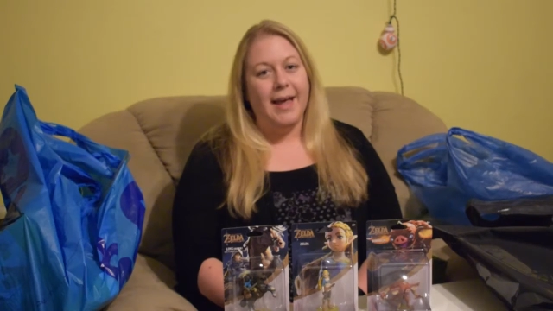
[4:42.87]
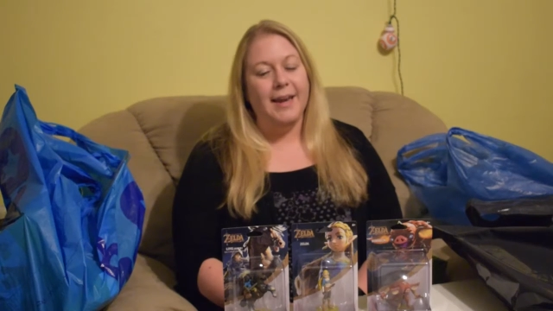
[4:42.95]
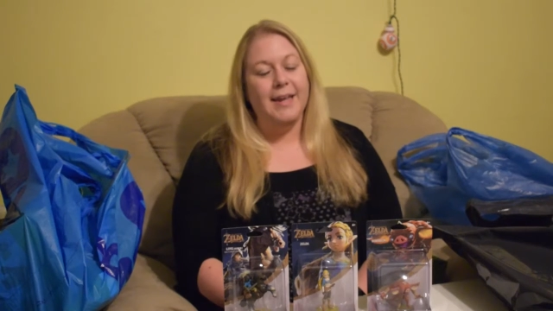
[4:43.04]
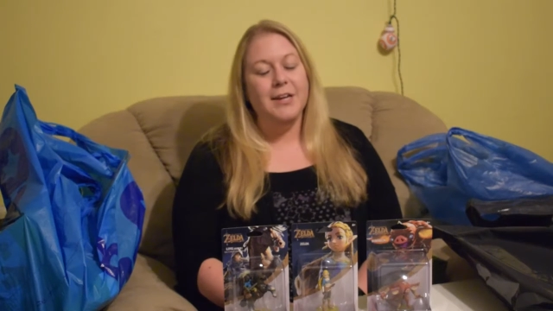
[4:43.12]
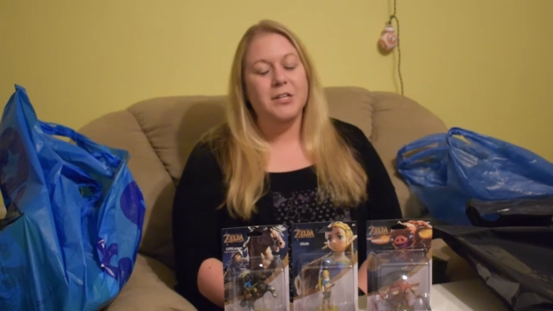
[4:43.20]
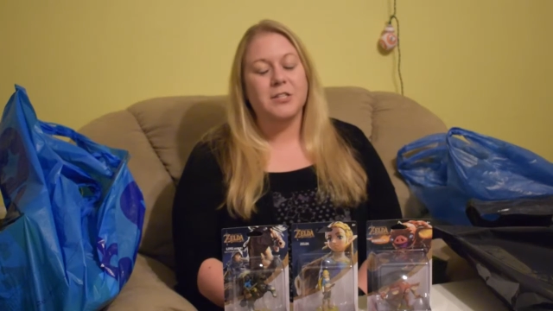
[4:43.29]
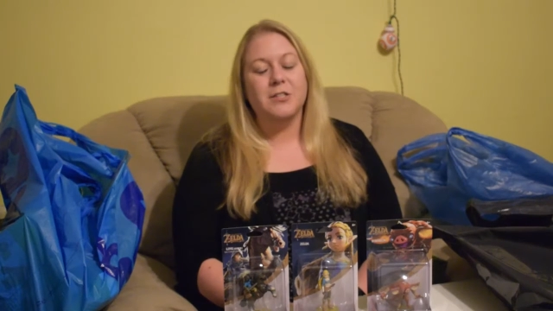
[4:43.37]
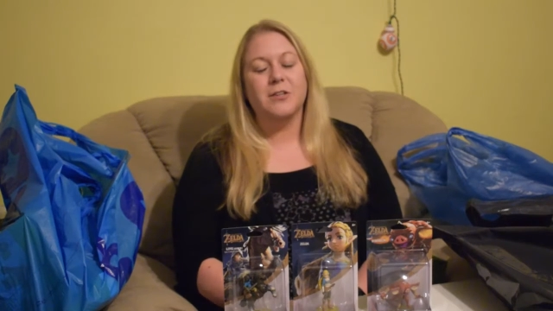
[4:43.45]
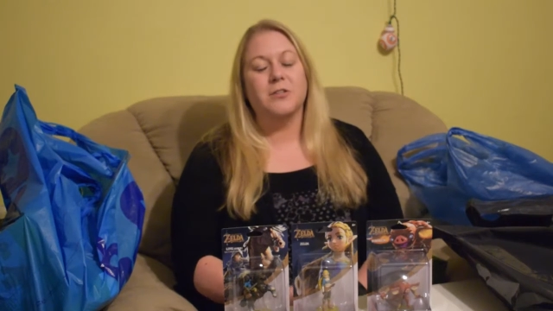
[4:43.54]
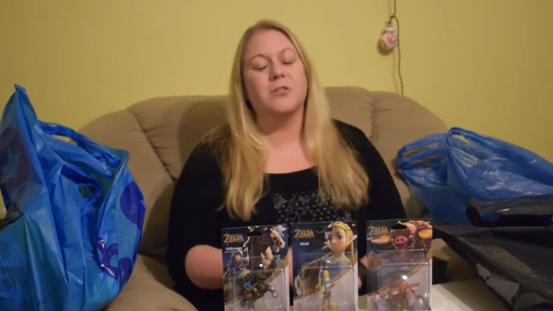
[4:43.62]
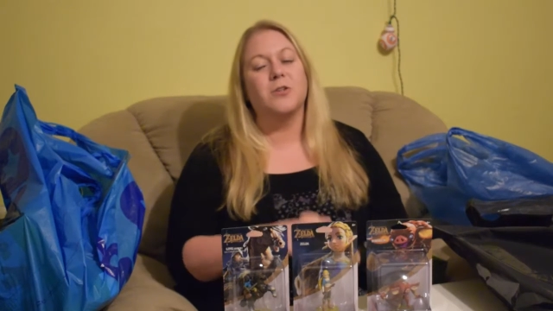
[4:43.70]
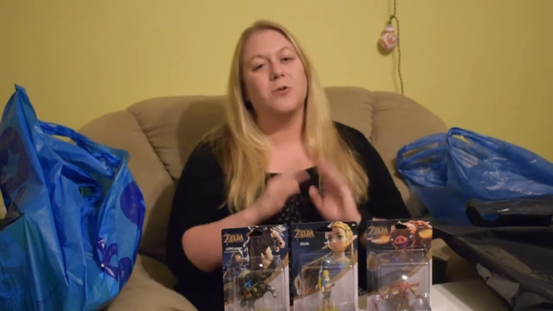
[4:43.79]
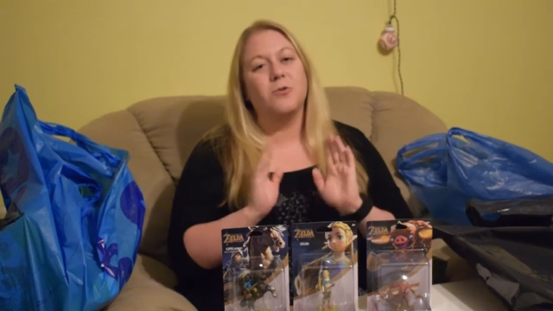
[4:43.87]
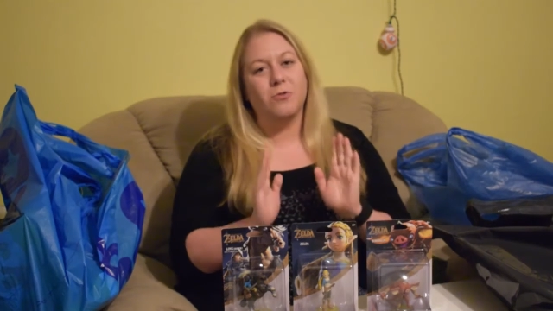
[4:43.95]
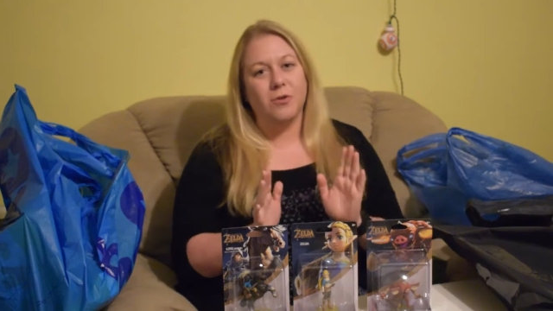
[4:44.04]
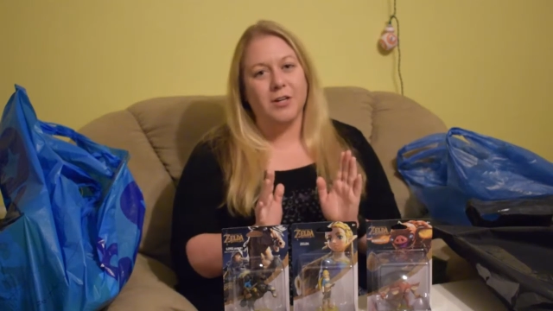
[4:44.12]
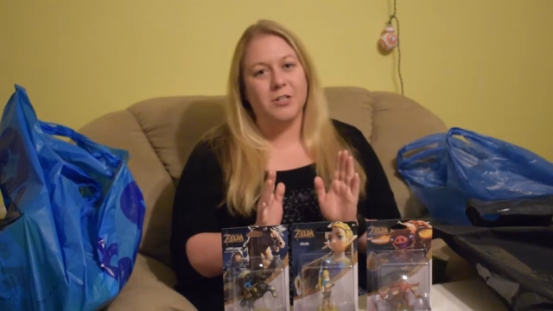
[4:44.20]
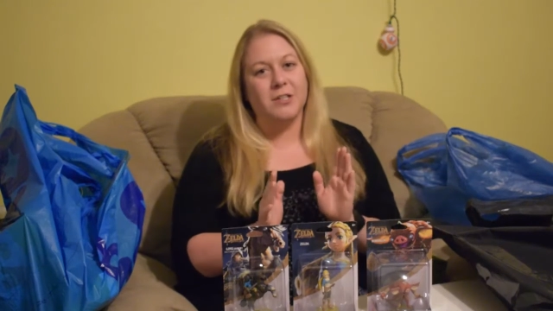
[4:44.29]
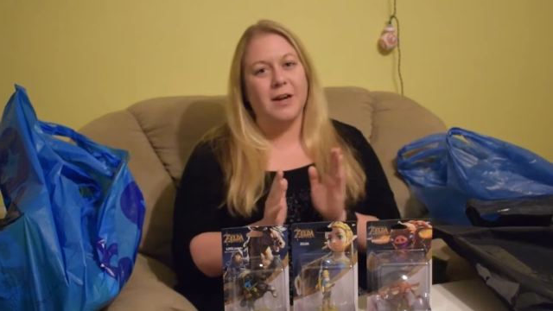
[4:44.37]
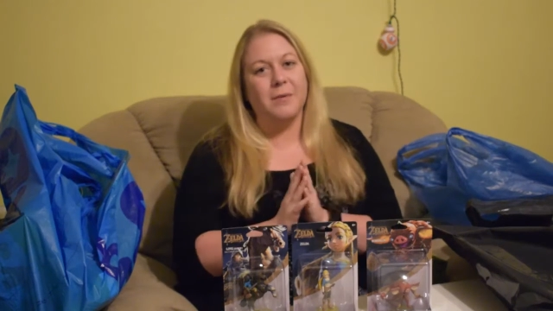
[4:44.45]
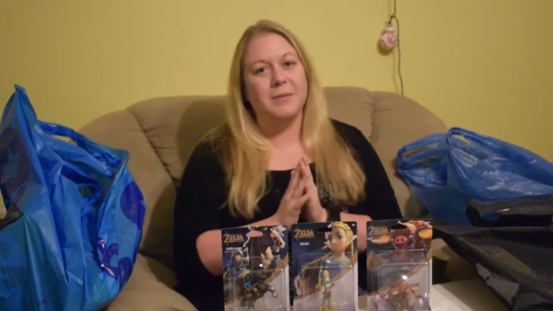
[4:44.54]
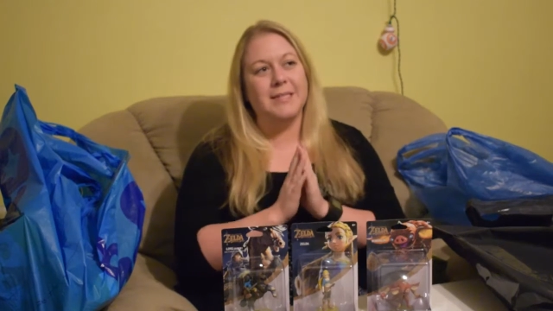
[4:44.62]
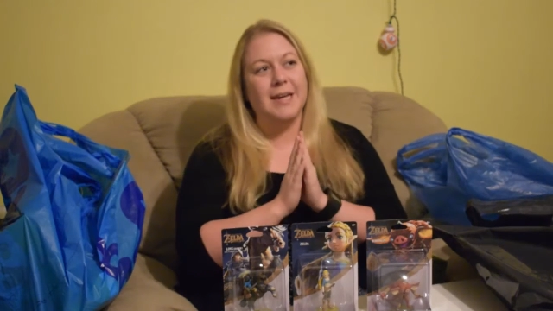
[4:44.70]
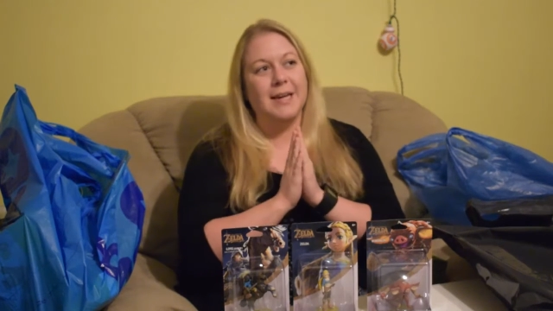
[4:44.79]
and he just looked so crushed that I
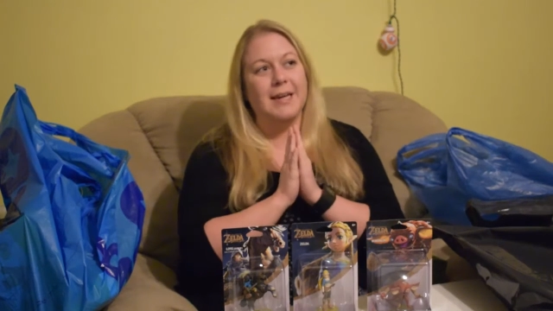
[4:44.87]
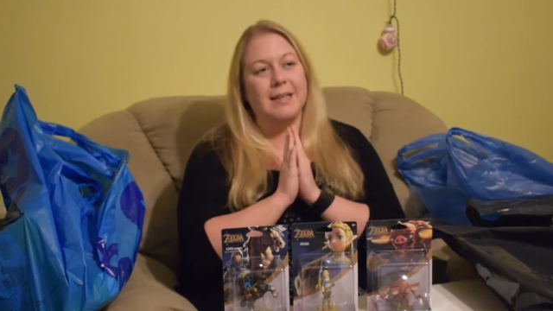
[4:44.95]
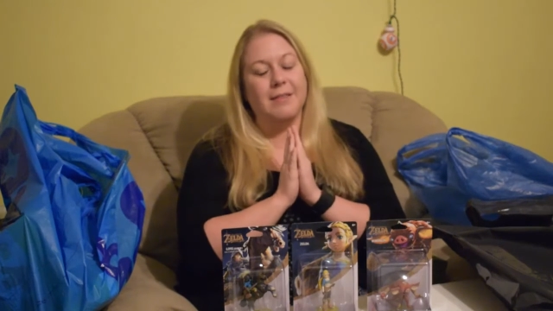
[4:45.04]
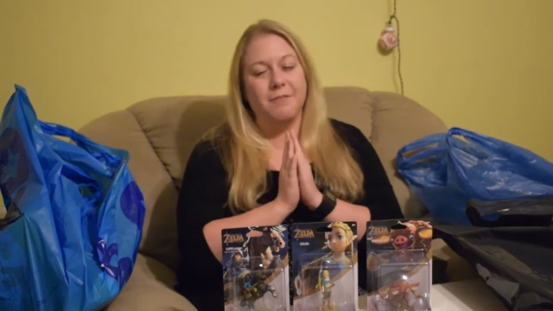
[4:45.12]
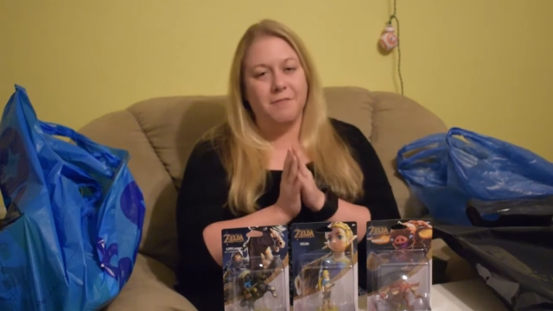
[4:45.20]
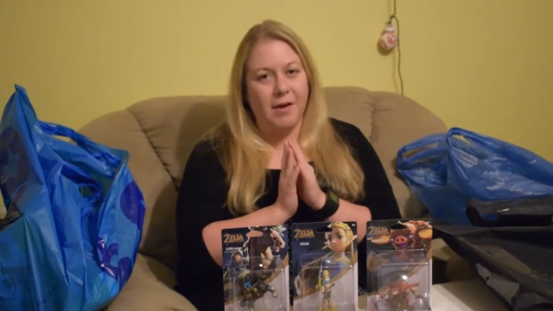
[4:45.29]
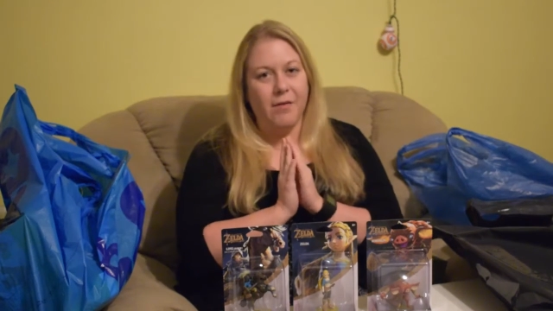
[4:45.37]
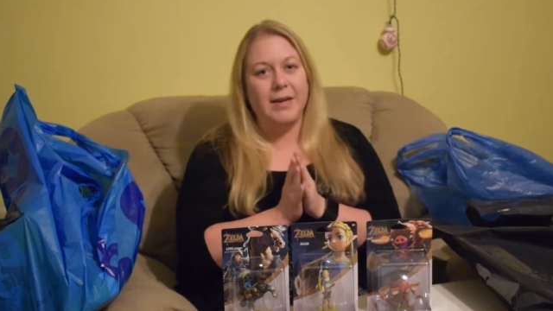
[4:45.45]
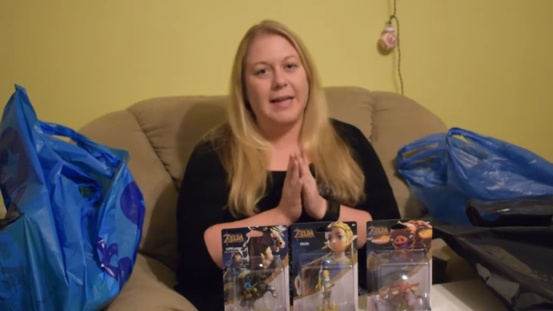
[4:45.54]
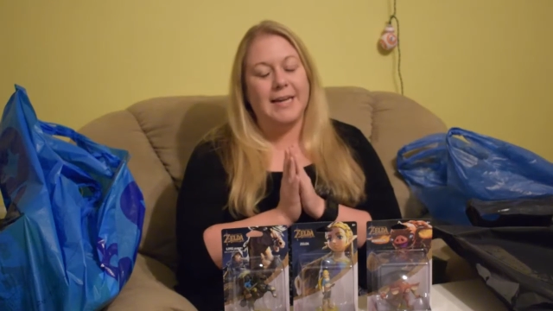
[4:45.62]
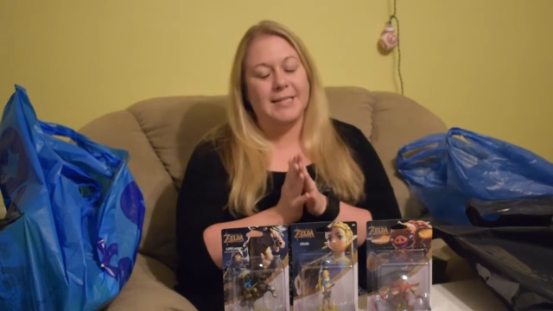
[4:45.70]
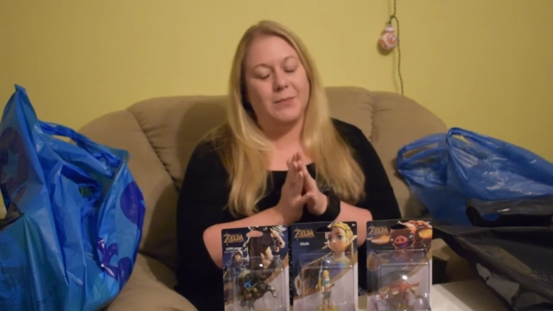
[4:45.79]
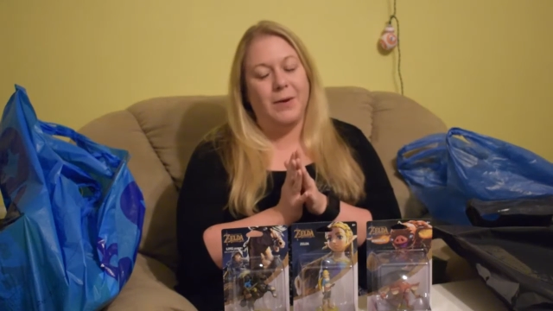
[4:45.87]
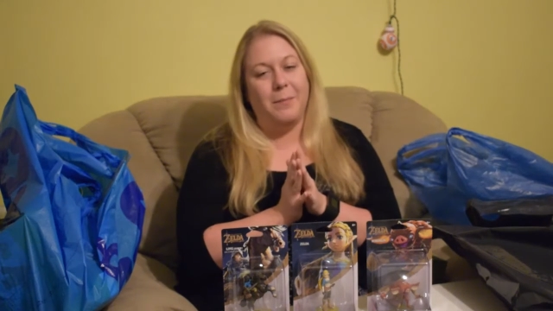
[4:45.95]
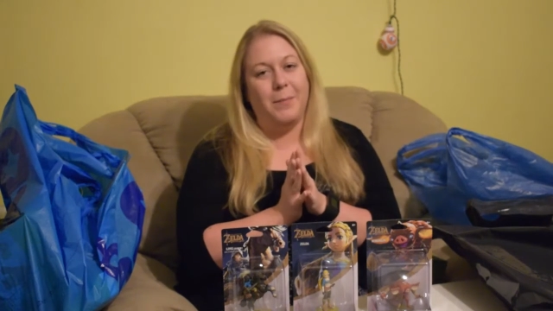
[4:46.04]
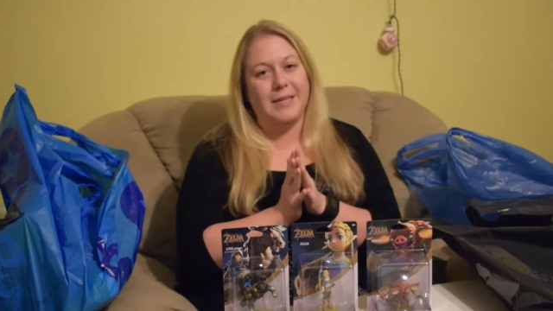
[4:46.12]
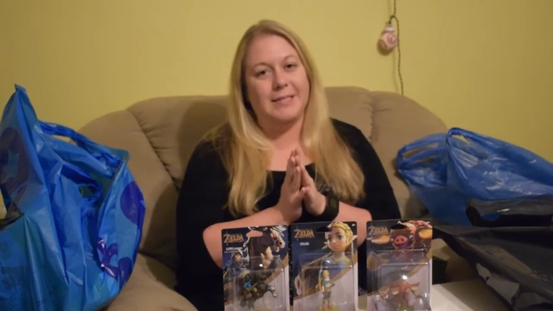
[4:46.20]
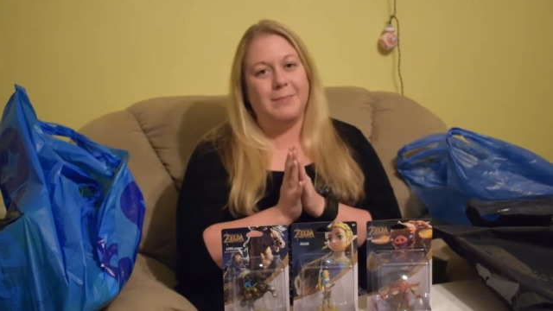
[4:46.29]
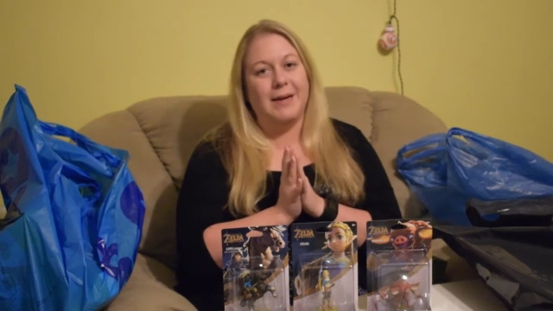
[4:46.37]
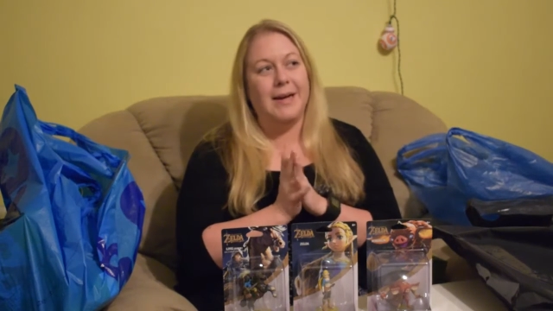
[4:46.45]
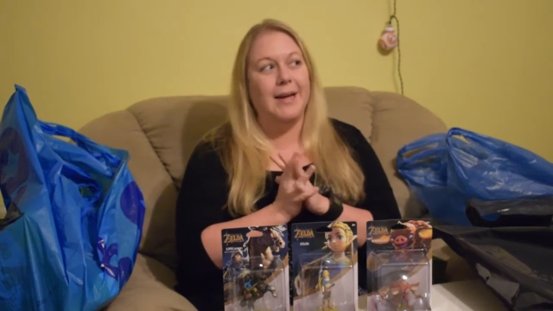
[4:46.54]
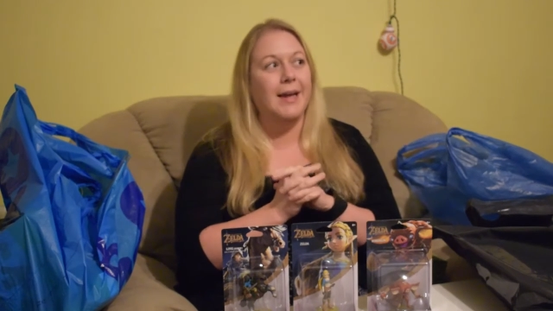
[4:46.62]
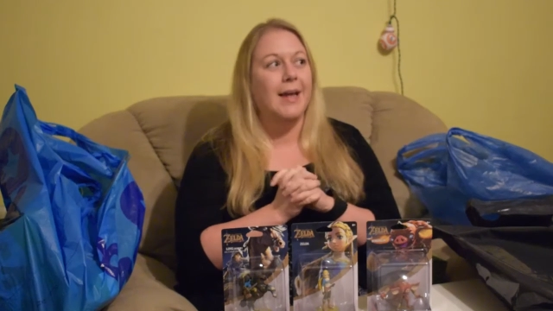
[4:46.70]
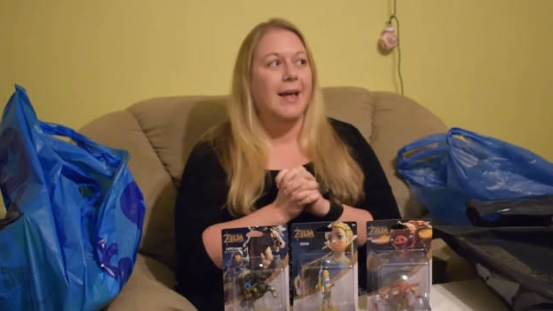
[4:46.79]
was taking the very last one at Best
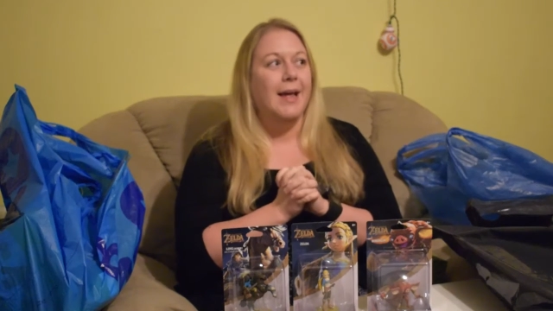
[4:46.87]
Buy,